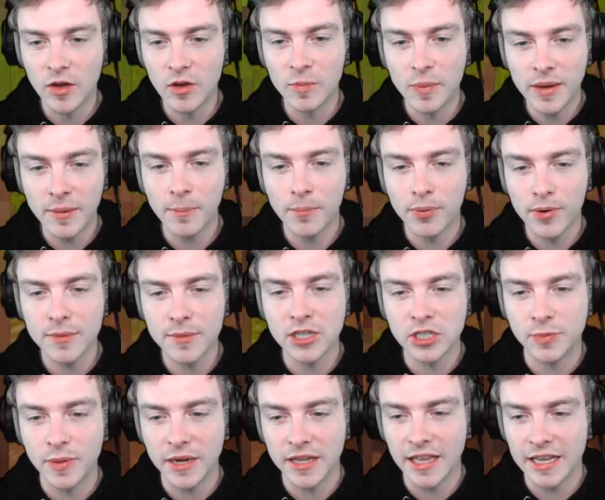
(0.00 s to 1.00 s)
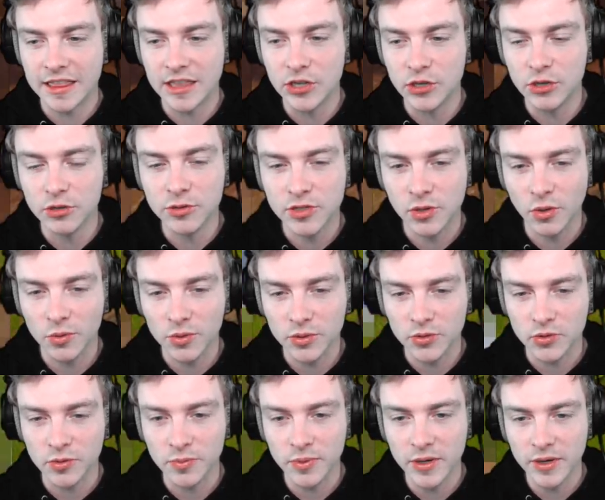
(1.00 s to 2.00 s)
It would be pretty much be like the new Skull
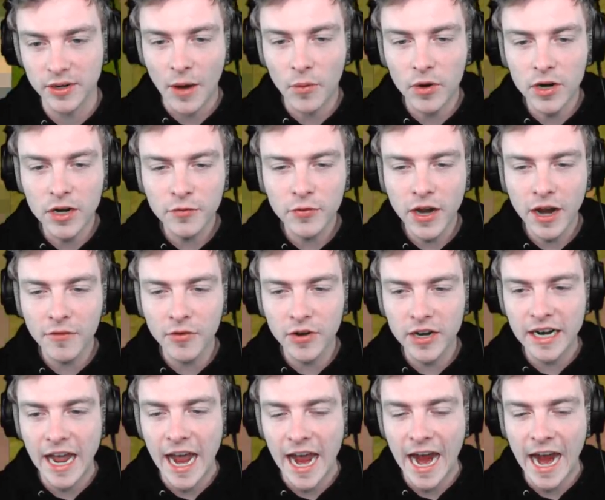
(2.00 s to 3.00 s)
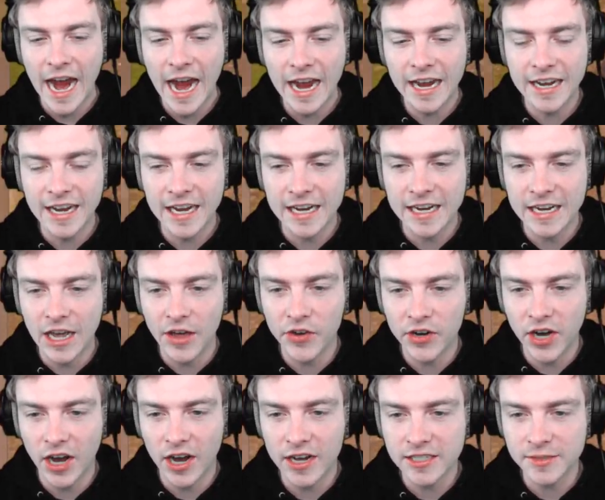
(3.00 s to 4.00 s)
Trooper. I wonder if they're ever going to add any
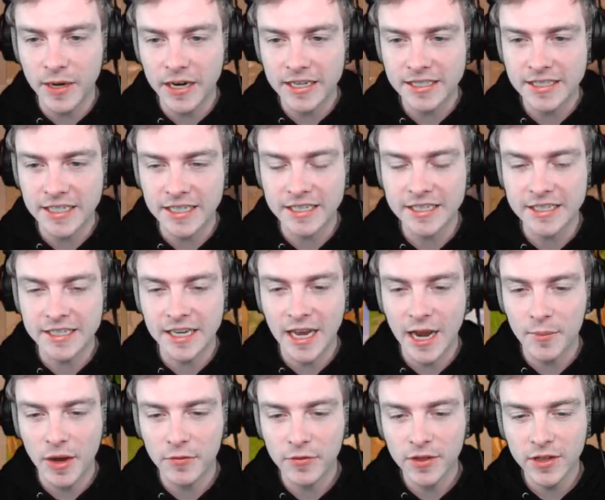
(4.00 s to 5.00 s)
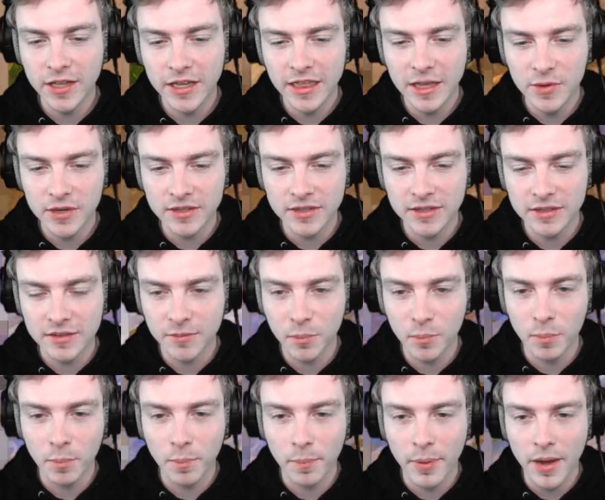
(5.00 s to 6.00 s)
other cosmetics into this game. I feel like they would
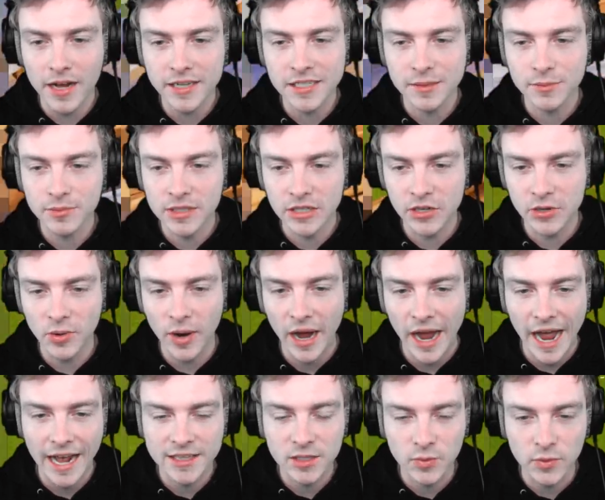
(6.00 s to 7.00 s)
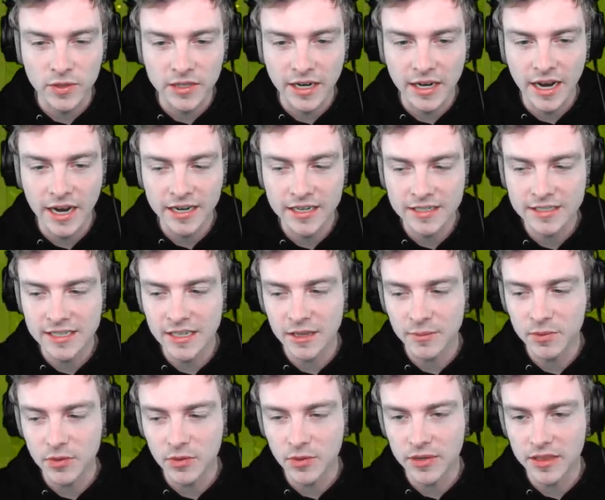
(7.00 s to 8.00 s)
possibly do hats one day. I can see
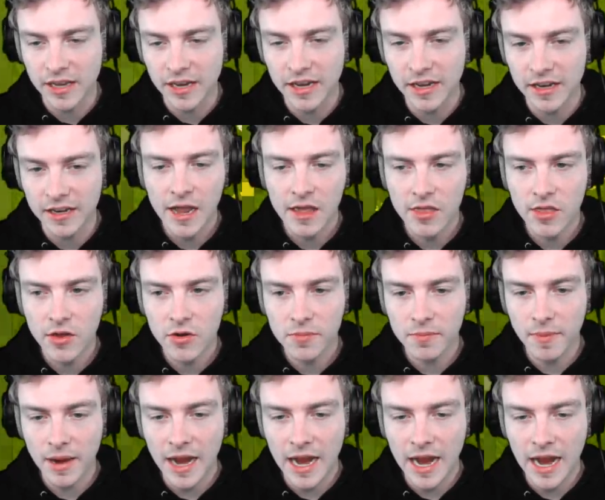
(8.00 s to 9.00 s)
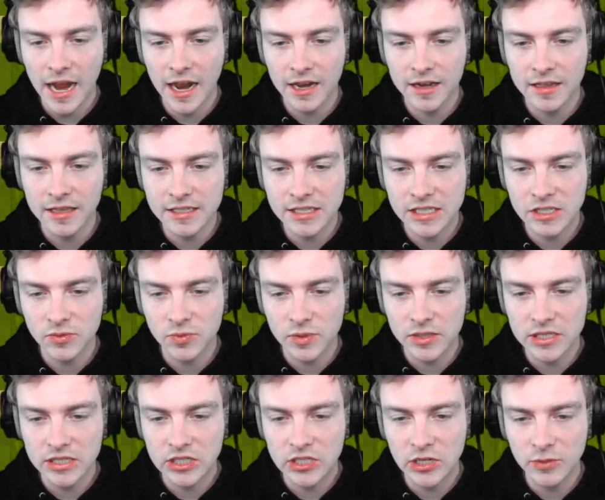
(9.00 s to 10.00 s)
them doing that. Hey there, man. This is
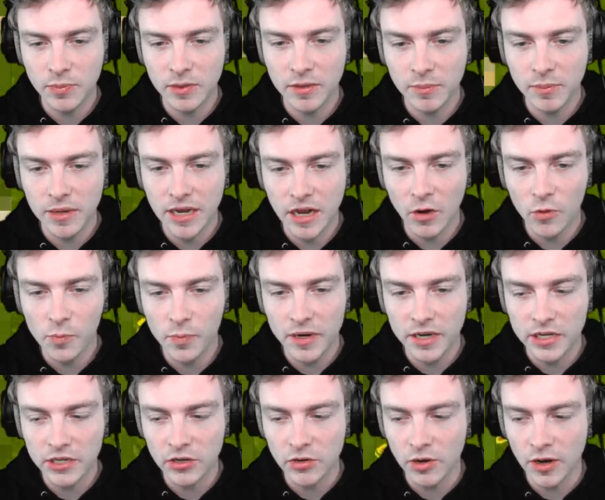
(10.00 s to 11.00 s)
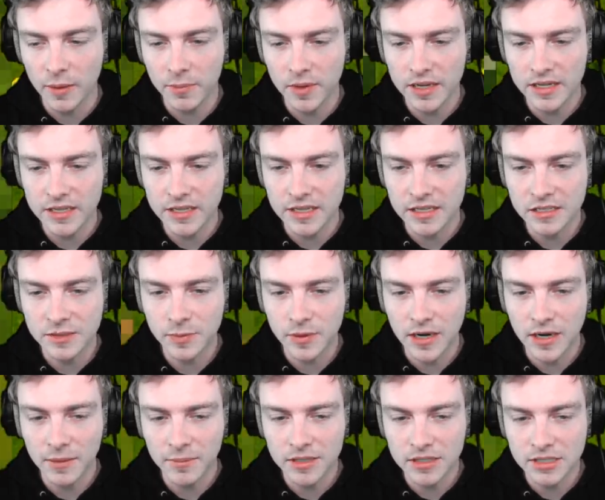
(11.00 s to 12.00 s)
really stupid, me opening you up like this,
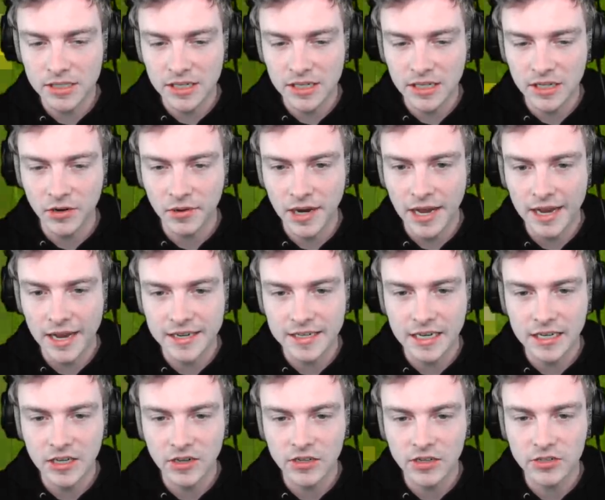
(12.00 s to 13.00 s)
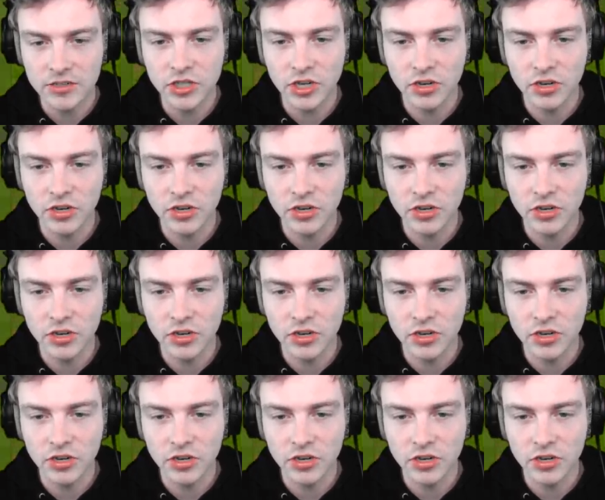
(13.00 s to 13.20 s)
but I'm just gonna go ahead and take out your